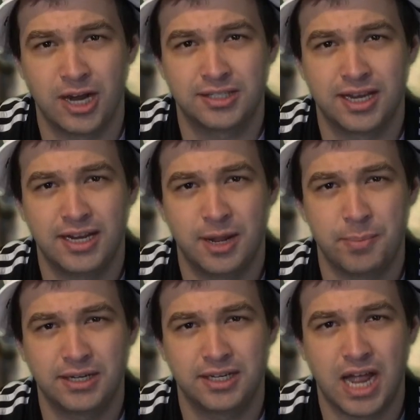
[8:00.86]
I said I'd get
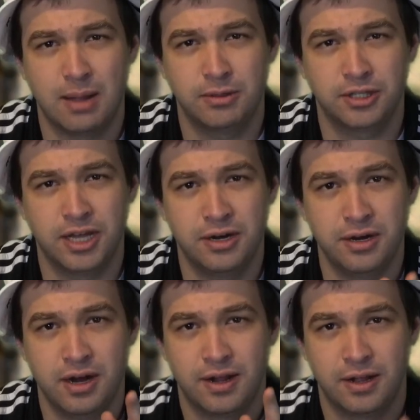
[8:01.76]
back to diamonds
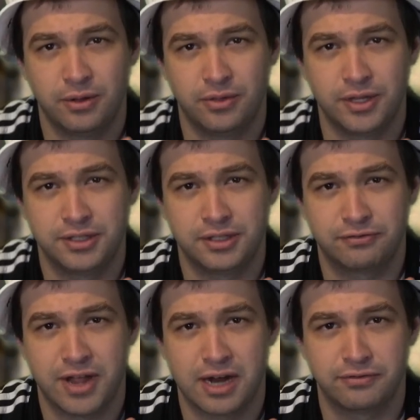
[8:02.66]
later? This is the
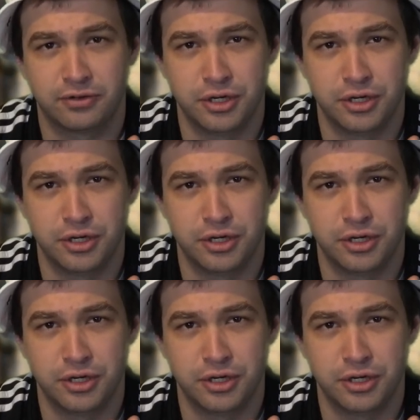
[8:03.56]
fact for